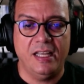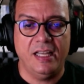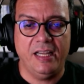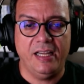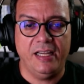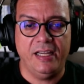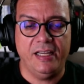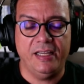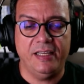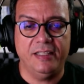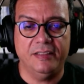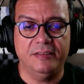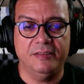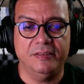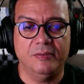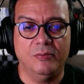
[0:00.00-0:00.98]

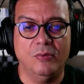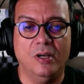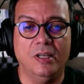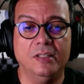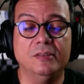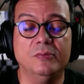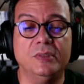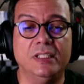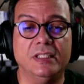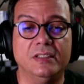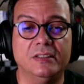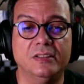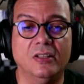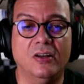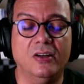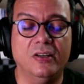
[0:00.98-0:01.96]
And what we are
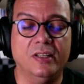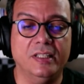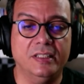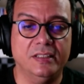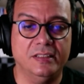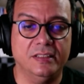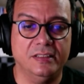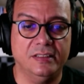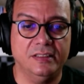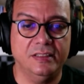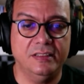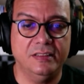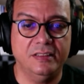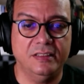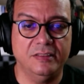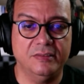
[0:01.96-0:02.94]
talking in
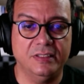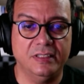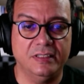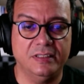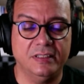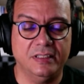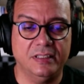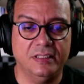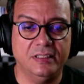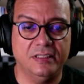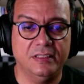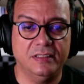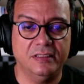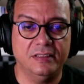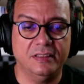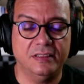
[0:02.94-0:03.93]
this series
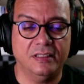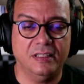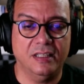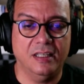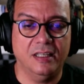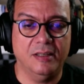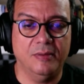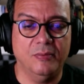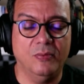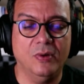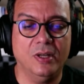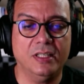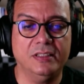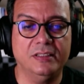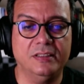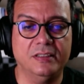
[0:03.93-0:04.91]
is what
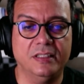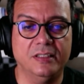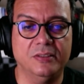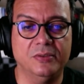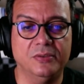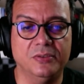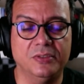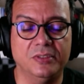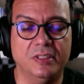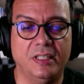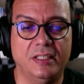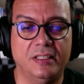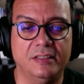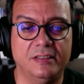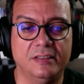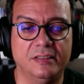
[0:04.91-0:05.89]
are the skills
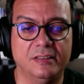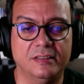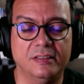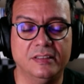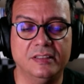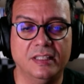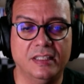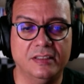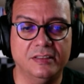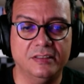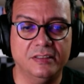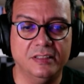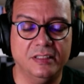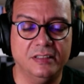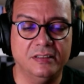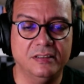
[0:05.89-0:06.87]
that designers
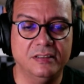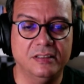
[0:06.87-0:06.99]
need